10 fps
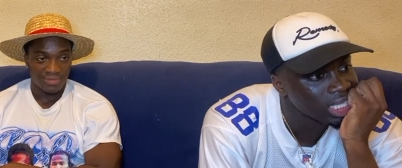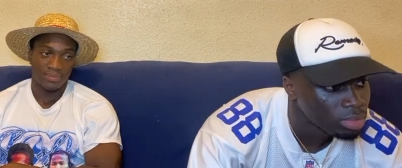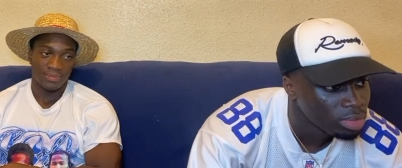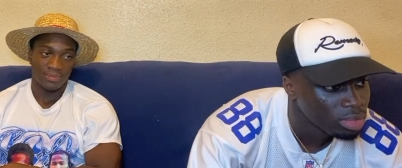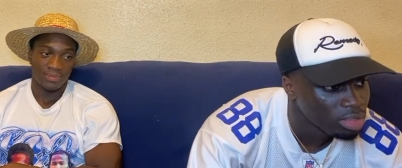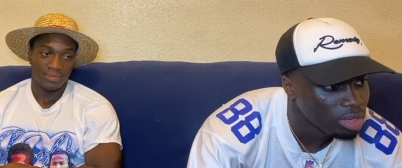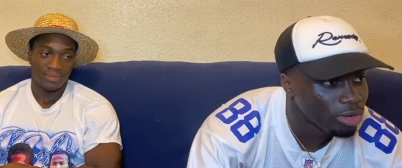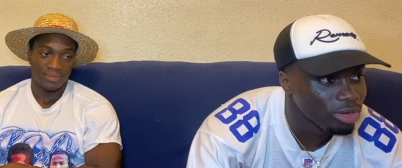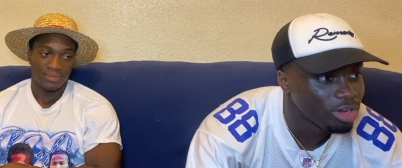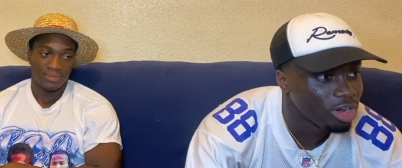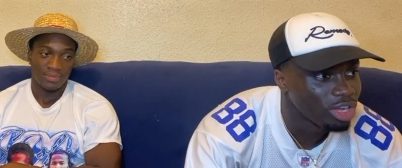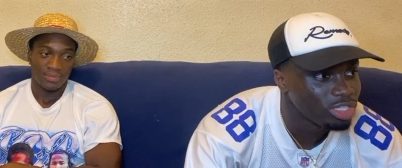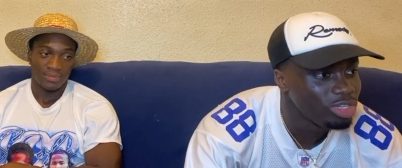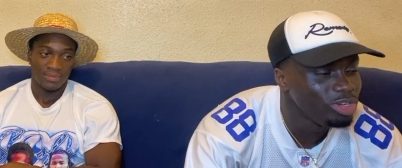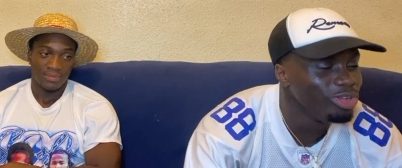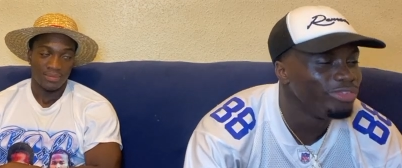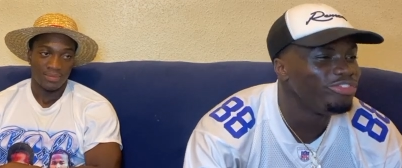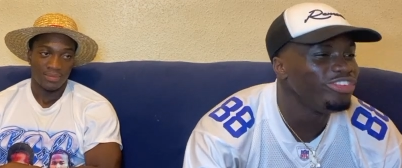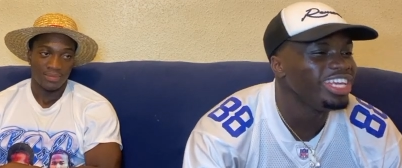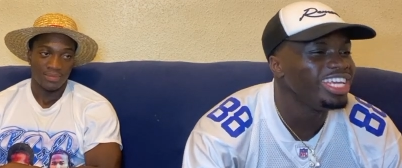Speaker 1: crew. Oh gosh,
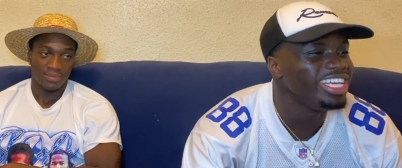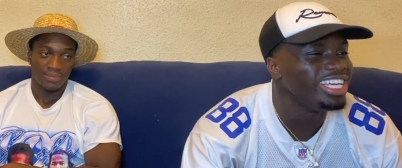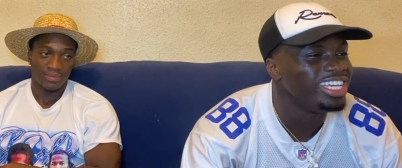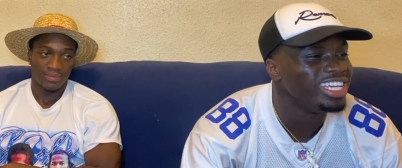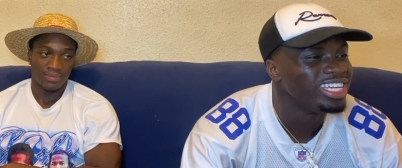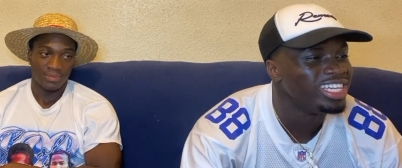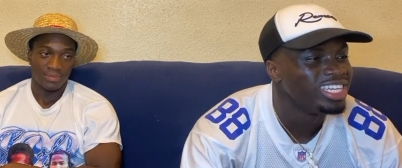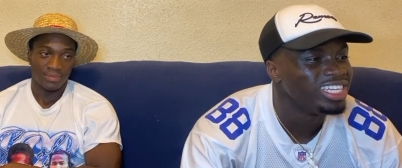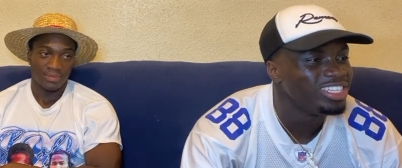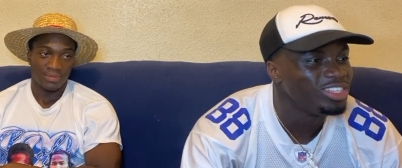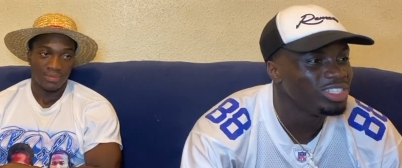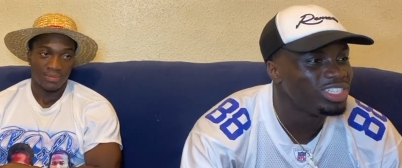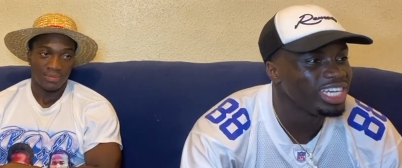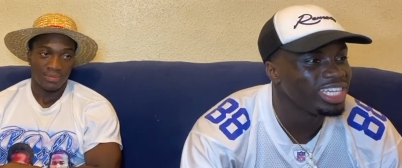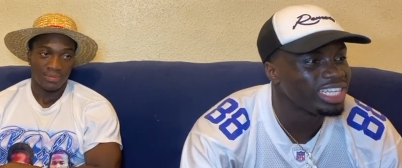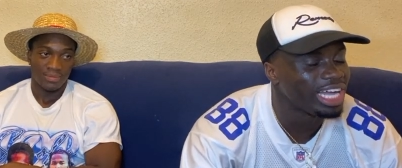Luffy! Don't drink